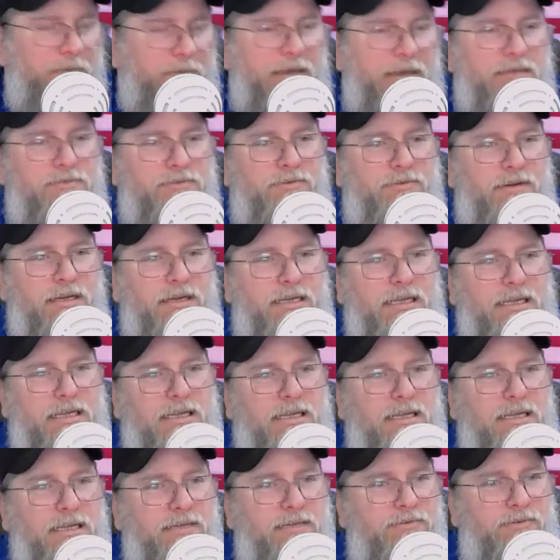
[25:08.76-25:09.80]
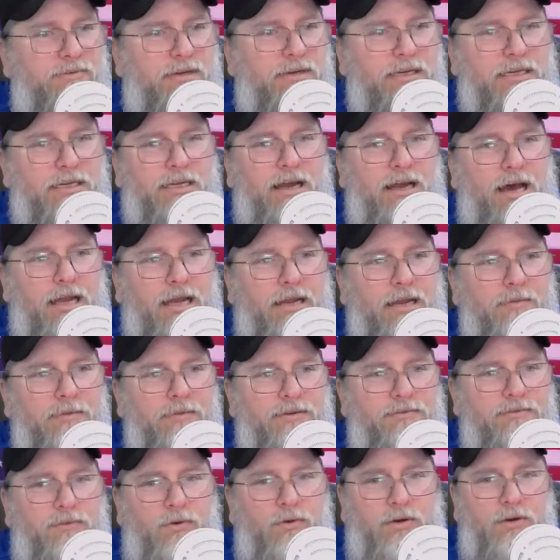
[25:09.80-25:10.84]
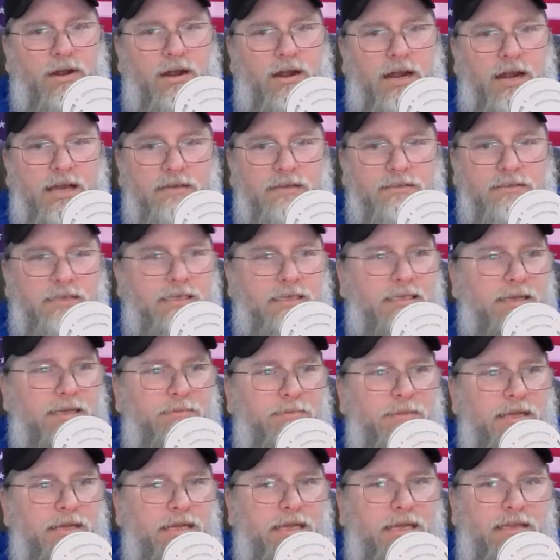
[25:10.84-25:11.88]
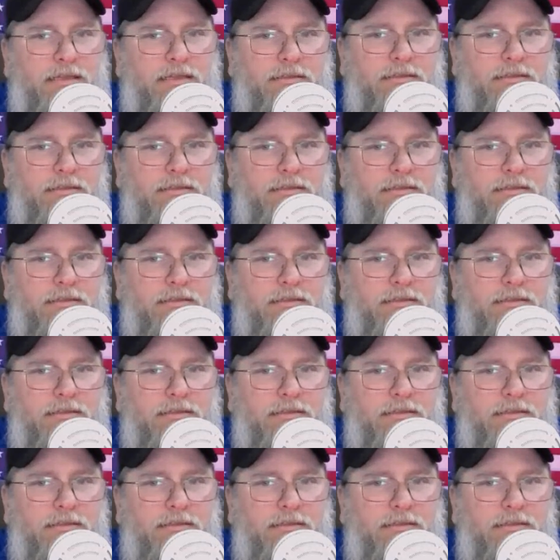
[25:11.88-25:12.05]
it's really not that much floor. And our house ain't that big.